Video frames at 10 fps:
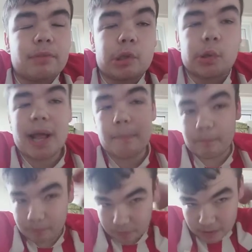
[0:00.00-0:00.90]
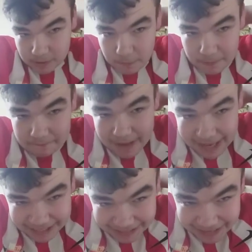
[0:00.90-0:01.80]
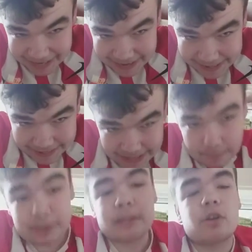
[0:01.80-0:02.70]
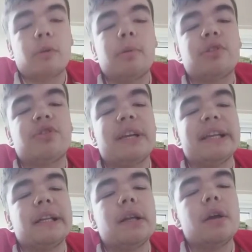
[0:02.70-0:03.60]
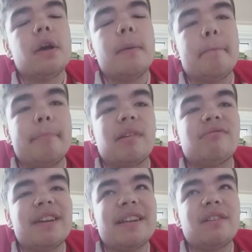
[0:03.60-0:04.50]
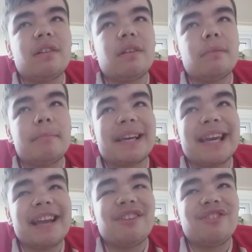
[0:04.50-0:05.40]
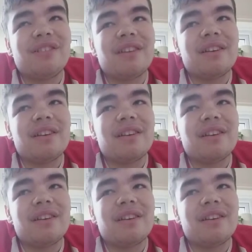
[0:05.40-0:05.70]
that, to be fair to Lincoln, they made a double change. McKindle